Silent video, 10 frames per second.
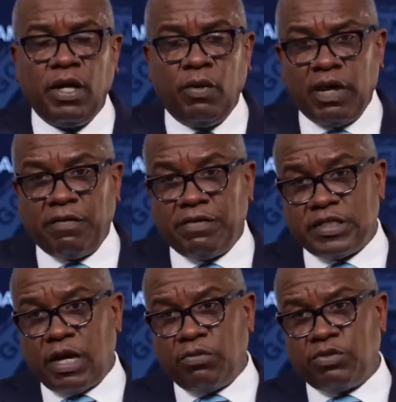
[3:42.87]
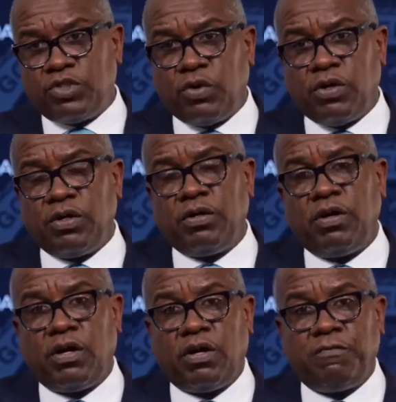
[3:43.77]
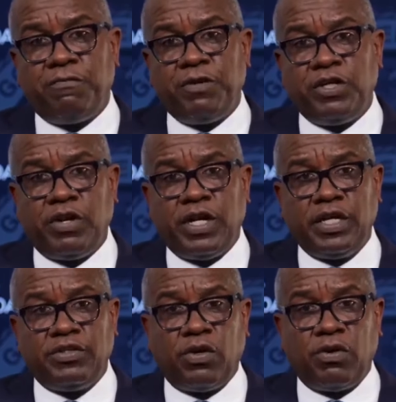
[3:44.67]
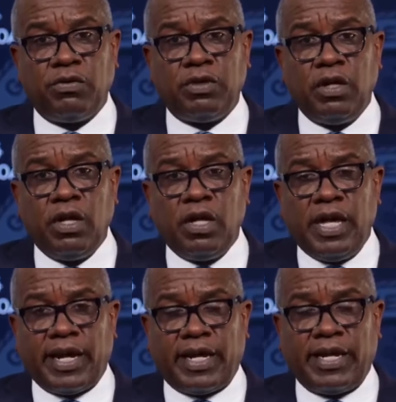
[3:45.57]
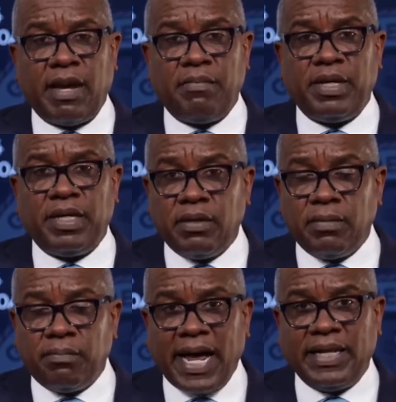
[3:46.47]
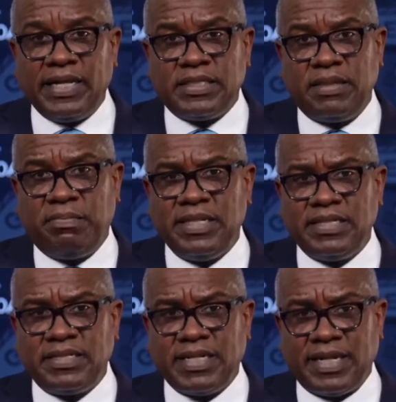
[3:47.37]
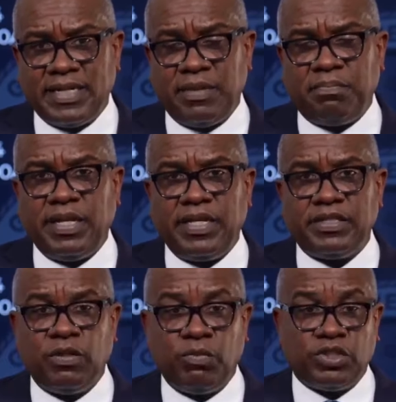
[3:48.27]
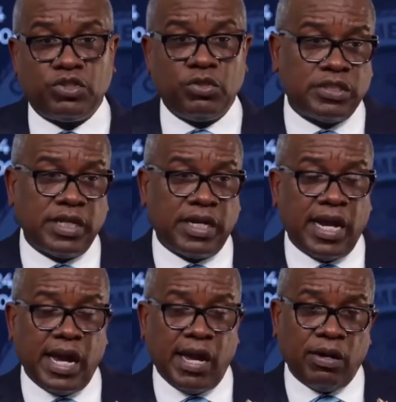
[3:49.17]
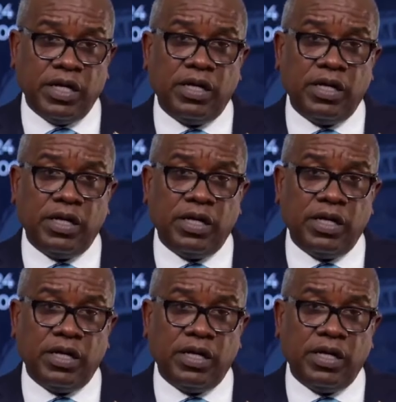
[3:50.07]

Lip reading: We have the South Shore Free Trade Zone economic policy piece that is in place, which looks at how do we